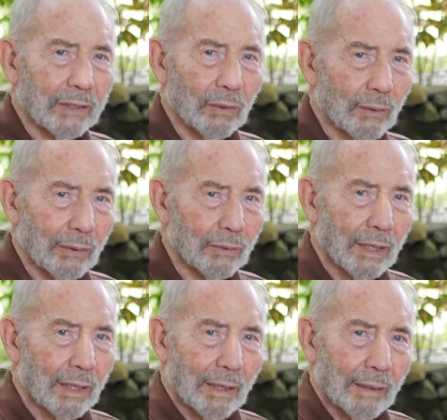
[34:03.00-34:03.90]
go out.
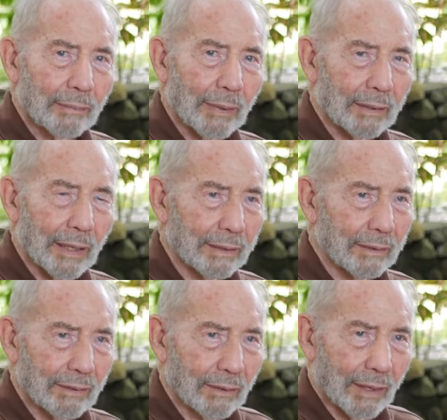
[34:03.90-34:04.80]
But
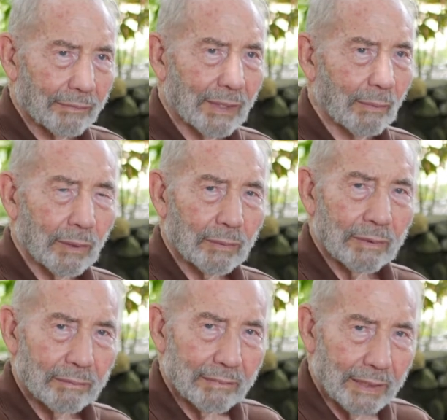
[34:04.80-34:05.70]
if someone
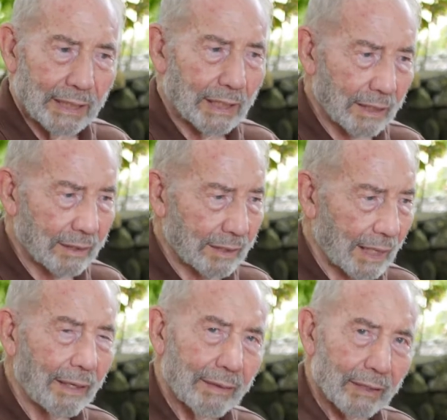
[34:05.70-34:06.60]
needed to
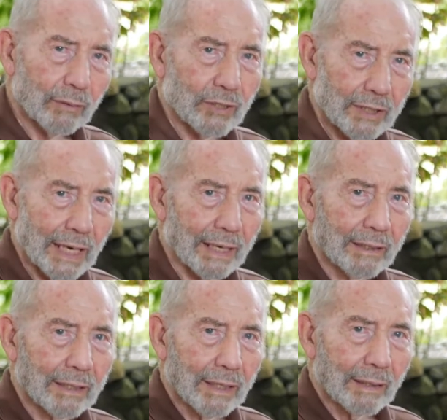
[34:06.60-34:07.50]
stay, they could stay.
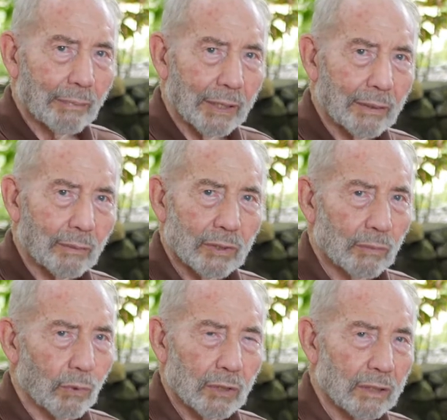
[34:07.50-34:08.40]
But there
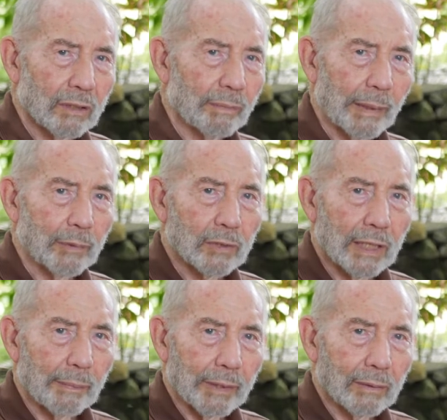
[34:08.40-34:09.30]
wasn't people
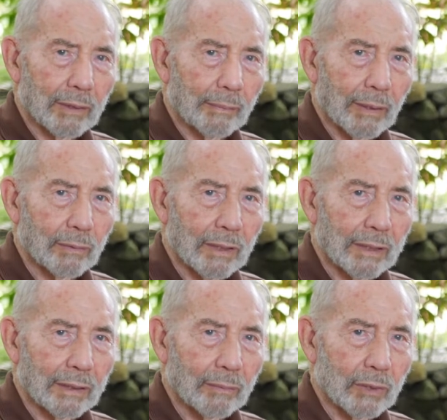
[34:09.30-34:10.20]
sleeping all about,
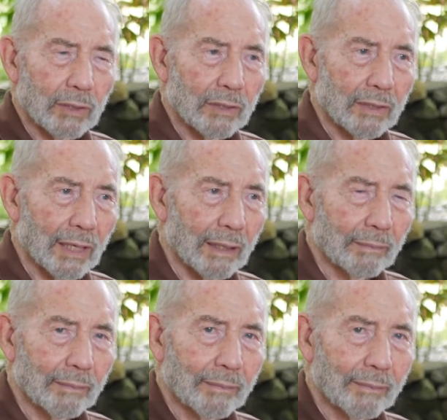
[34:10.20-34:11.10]
and it was
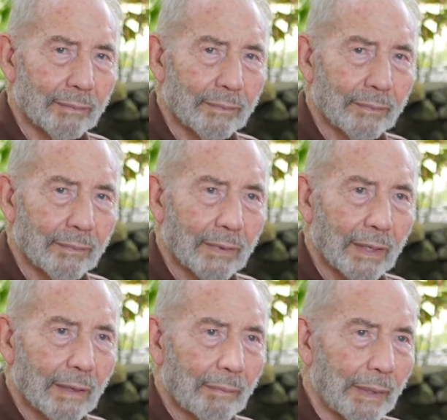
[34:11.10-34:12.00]

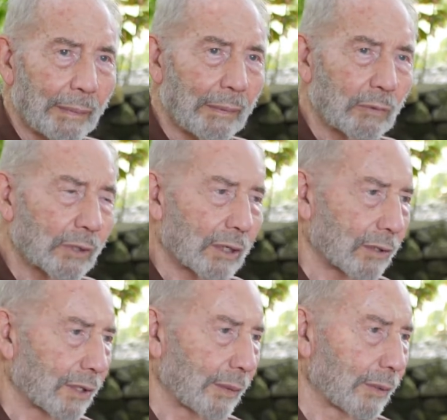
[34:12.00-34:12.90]
maybe it was
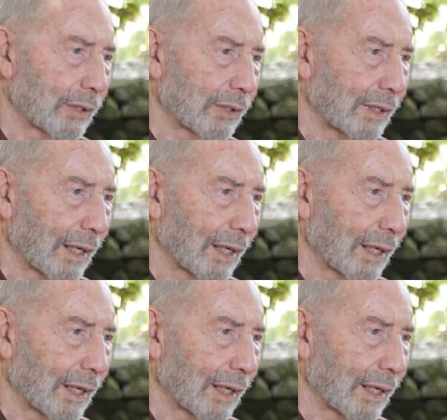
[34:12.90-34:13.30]
because there was